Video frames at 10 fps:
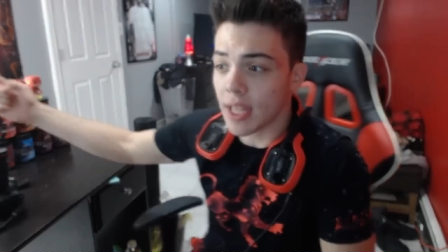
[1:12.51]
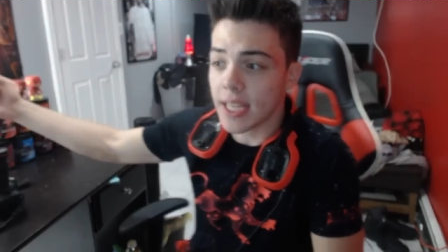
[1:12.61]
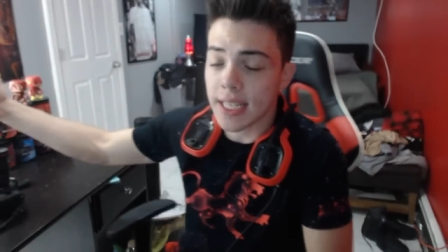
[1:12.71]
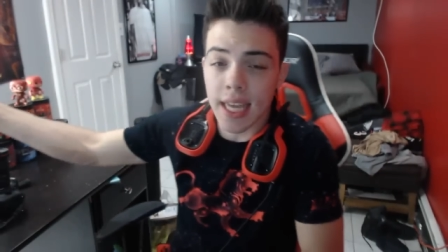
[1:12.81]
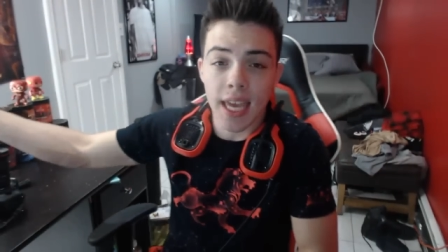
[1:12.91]

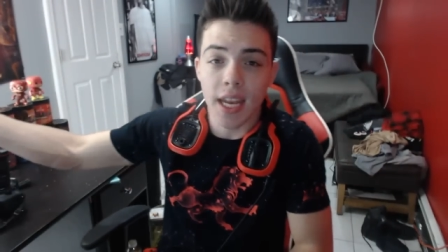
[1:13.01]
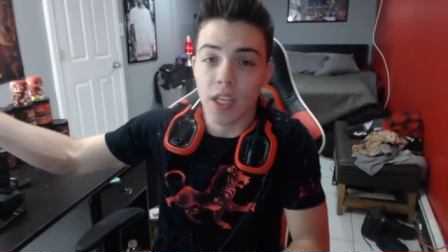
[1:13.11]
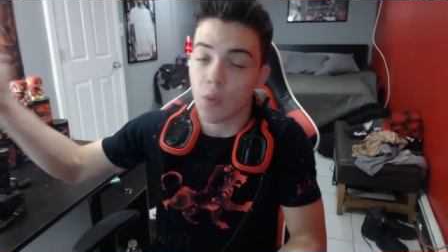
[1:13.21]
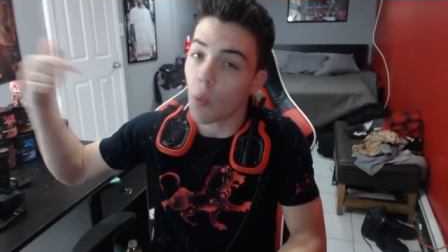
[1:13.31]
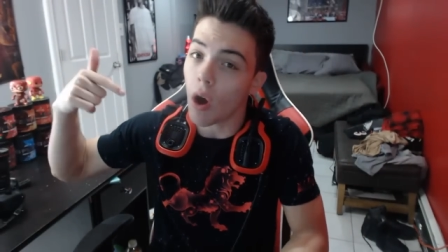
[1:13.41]
Blaziken
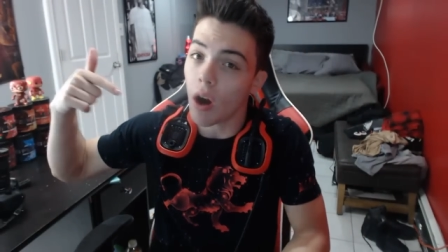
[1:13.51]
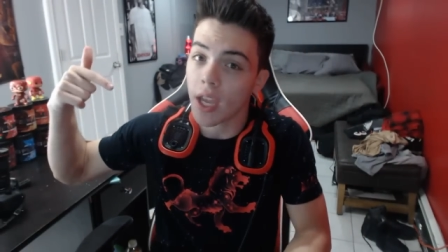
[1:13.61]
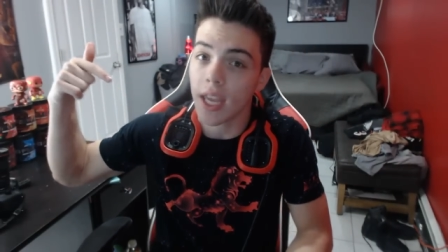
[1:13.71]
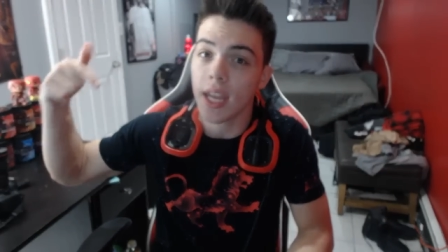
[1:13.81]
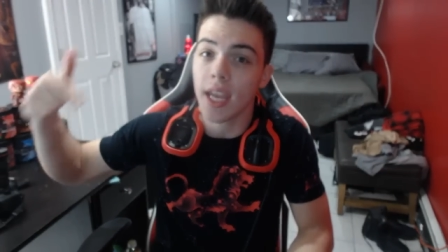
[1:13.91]
is
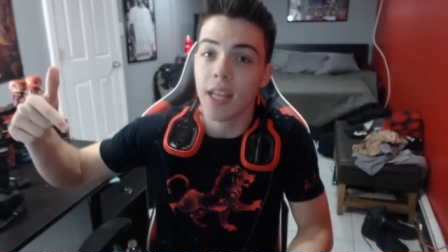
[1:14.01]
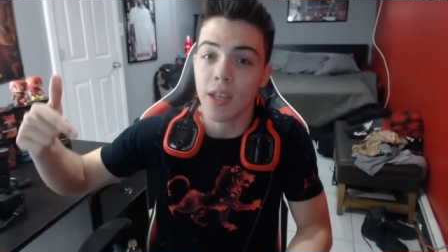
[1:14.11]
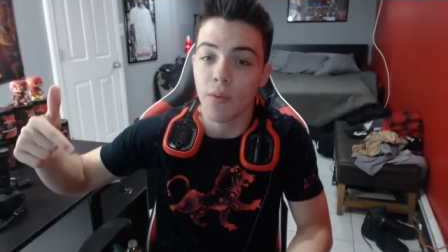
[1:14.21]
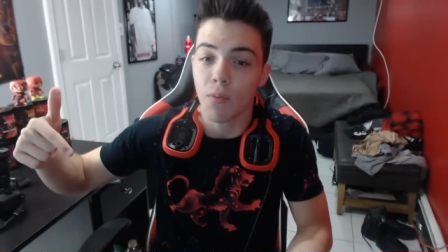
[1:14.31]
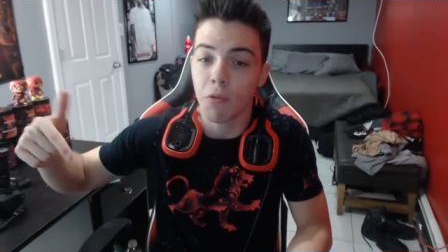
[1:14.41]
walking
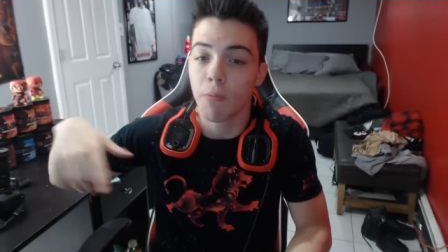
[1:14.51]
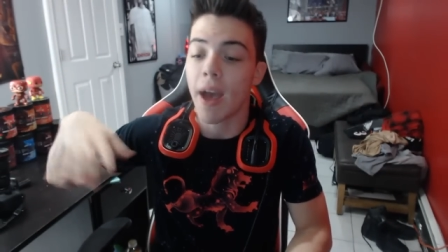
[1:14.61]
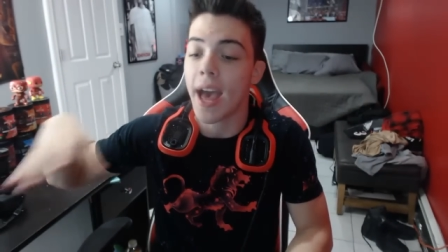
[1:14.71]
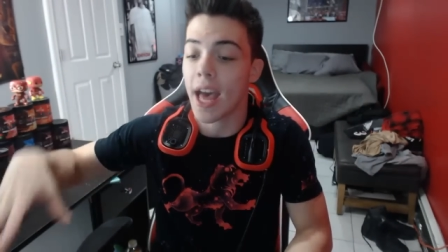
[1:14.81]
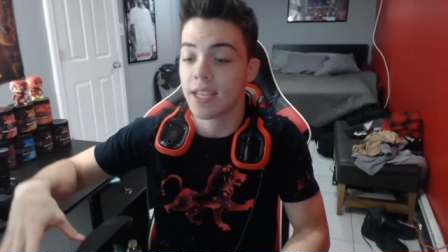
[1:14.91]
into the room
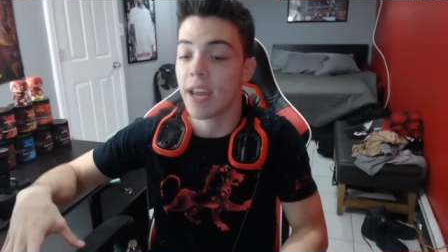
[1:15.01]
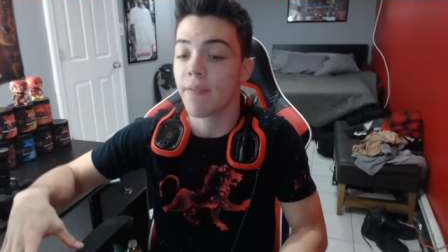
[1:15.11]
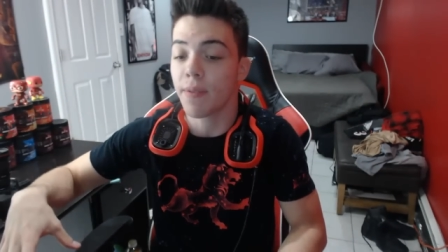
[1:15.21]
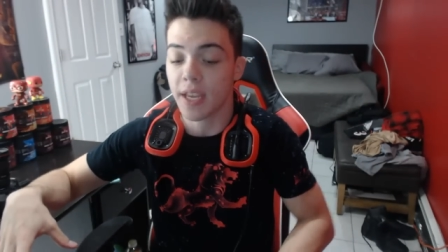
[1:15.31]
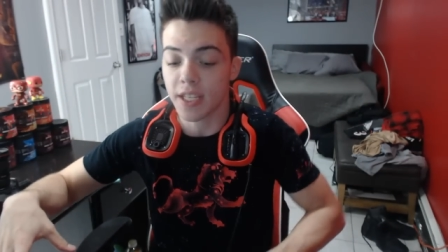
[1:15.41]
as
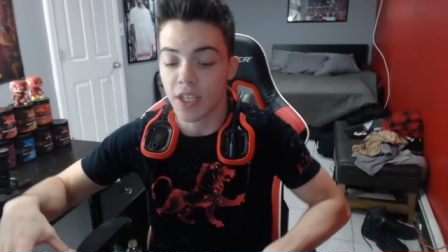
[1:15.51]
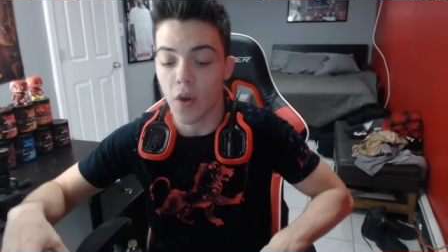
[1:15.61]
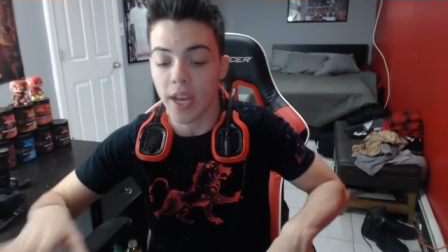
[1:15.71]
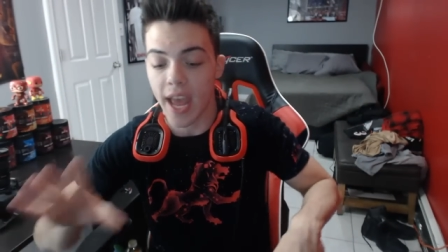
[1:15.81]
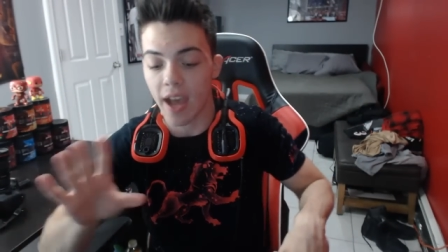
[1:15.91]
everything is
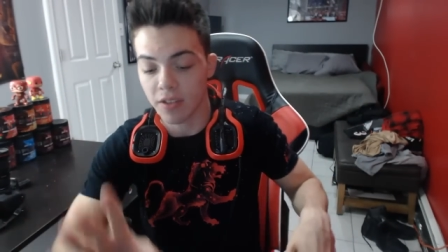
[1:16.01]
going down.